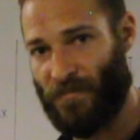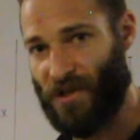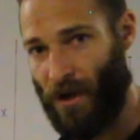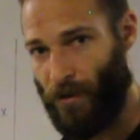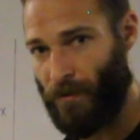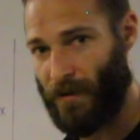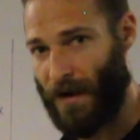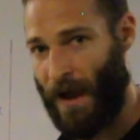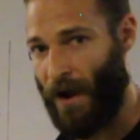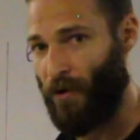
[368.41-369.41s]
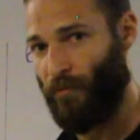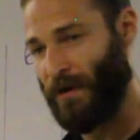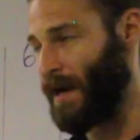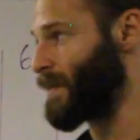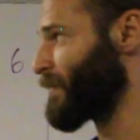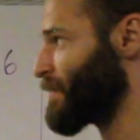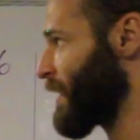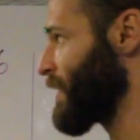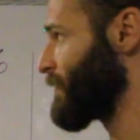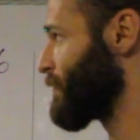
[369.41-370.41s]
so now we're not even
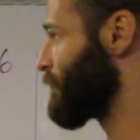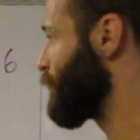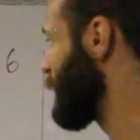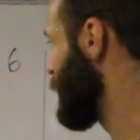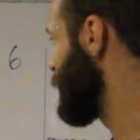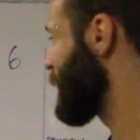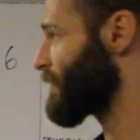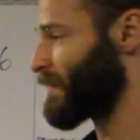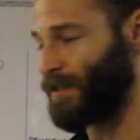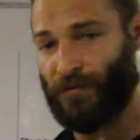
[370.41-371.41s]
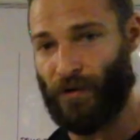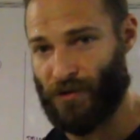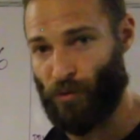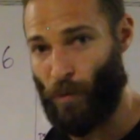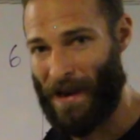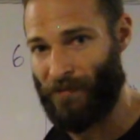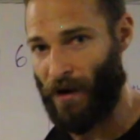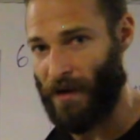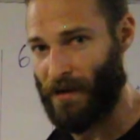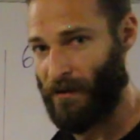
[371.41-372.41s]
done with this first wave
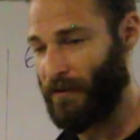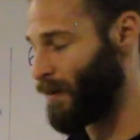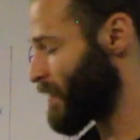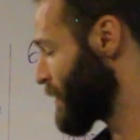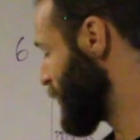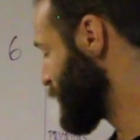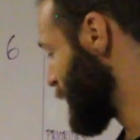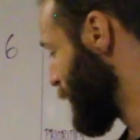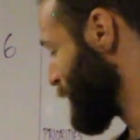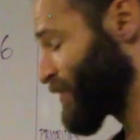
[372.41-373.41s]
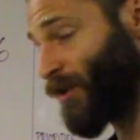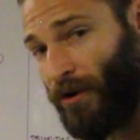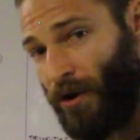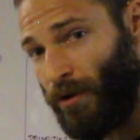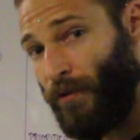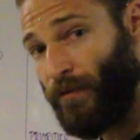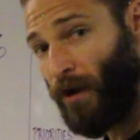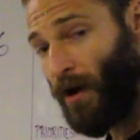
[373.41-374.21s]
right here. So now we start all over